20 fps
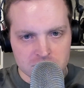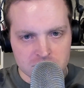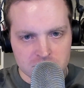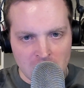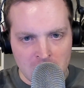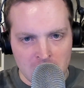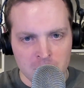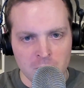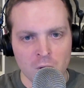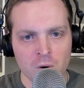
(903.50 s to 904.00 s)

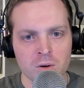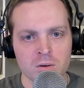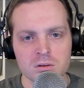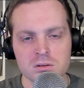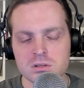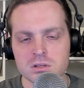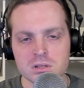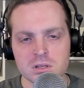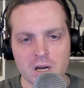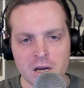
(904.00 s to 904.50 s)
are
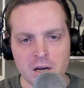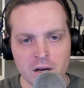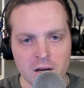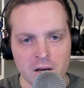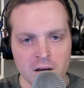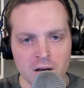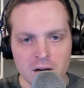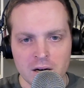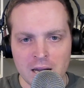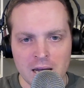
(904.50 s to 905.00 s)
models,
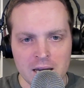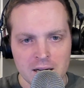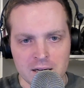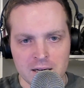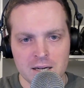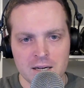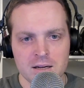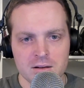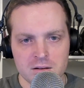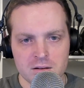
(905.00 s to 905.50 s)
like
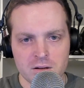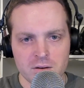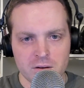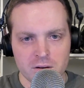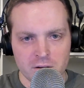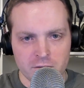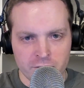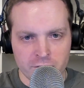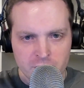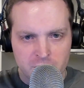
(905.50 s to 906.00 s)

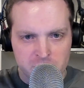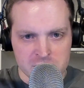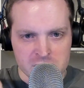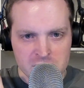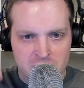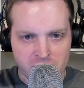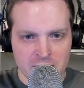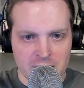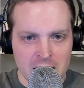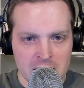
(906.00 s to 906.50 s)
the frequency
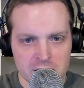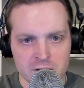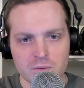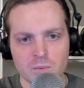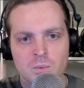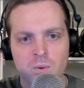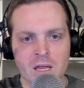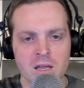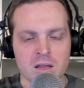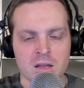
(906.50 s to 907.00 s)
of light
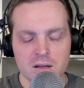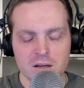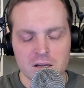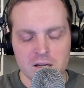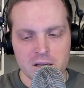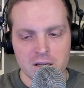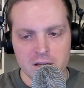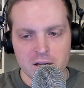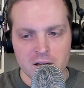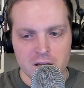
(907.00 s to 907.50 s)
with
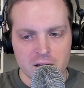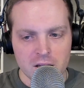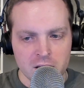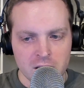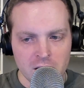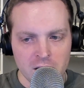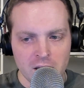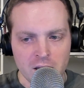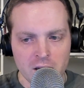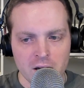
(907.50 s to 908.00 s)

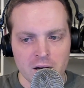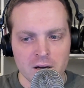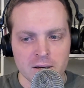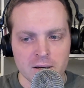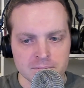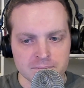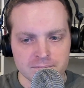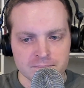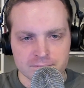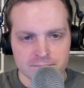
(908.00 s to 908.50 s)

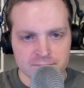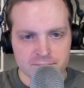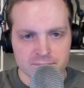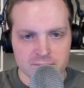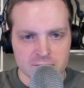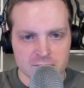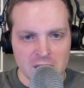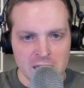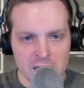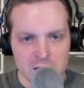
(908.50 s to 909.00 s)
the
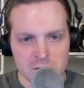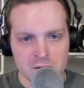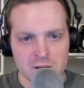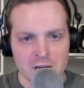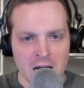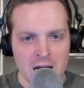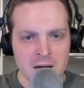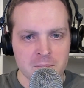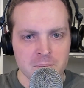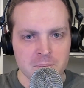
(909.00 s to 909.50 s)
e to
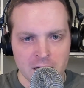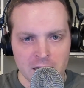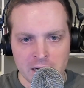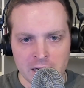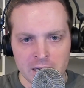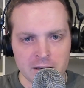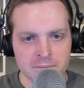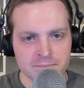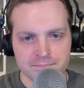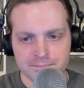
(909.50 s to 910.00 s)
the I
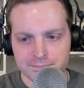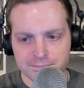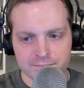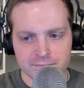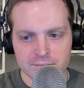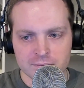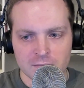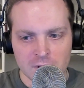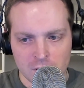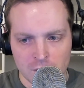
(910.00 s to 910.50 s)
pi,
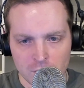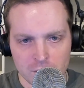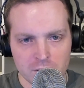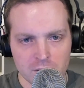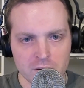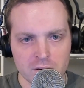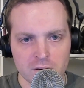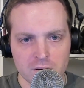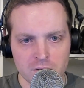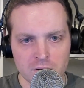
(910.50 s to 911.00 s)

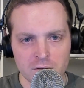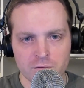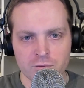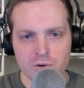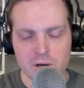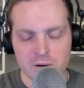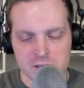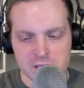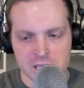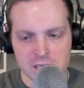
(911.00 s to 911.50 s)
the
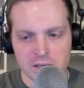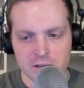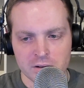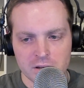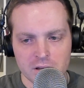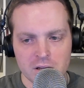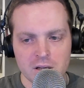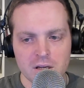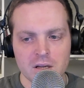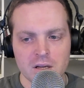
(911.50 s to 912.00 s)
frequency.
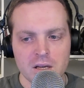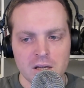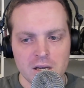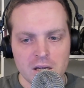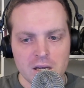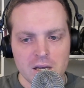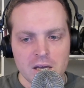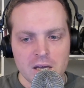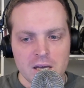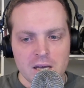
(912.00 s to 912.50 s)

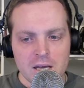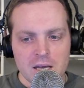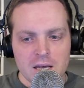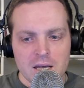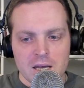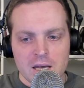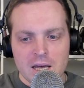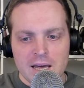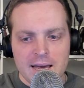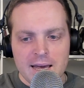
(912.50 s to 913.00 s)

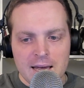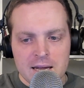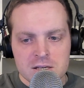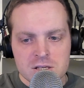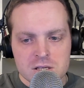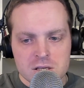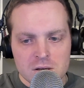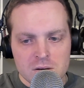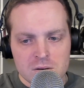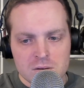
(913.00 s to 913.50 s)
And
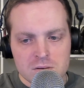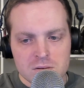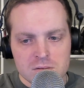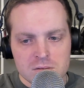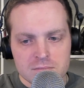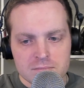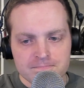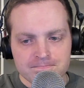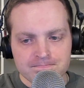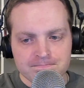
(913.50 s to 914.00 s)

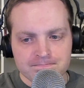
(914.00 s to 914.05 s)
so